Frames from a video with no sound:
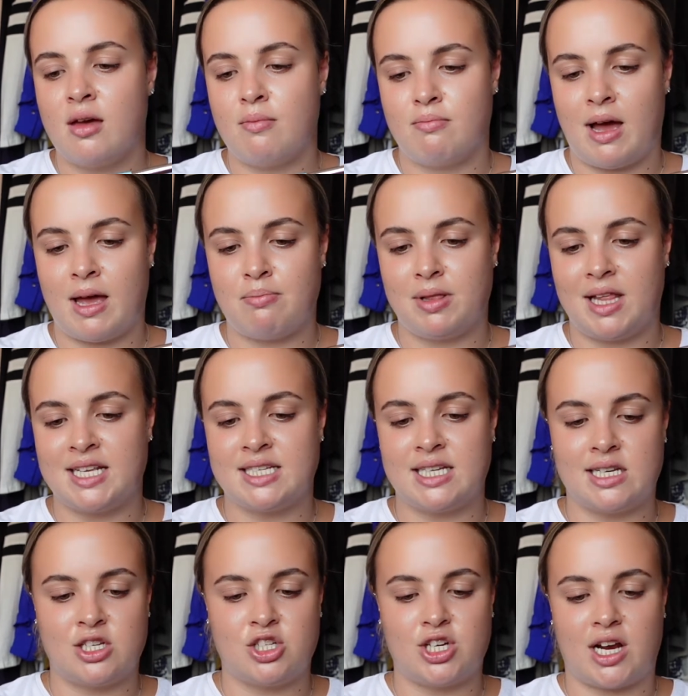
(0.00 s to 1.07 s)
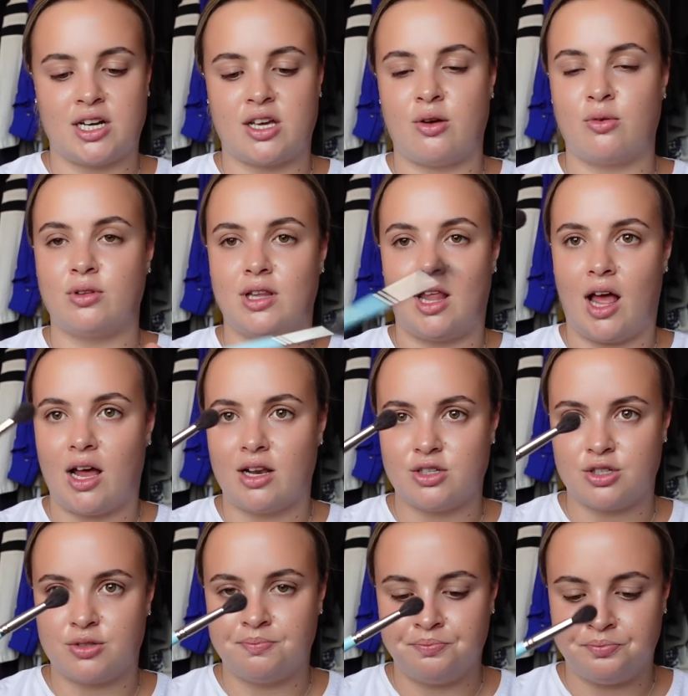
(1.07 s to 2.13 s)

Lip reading: my blending shadow large.